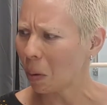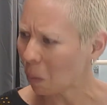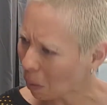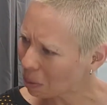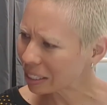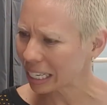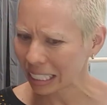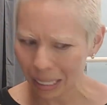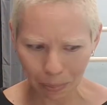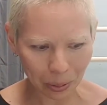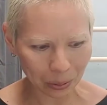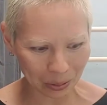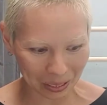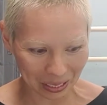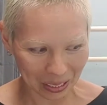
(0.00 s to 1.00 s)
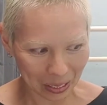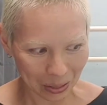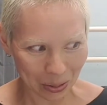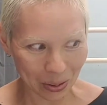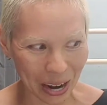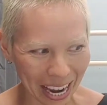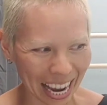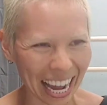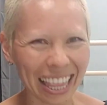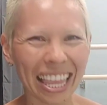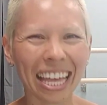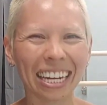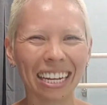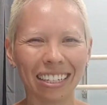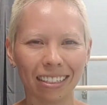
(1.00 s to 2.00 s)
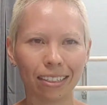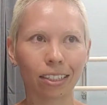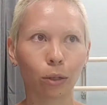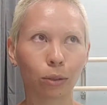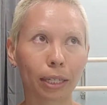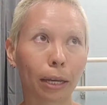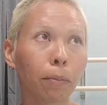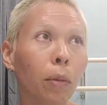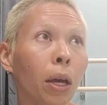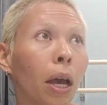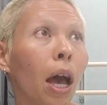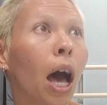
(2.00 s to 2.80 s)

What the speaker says: What was I supposed to do? And then I dissociate.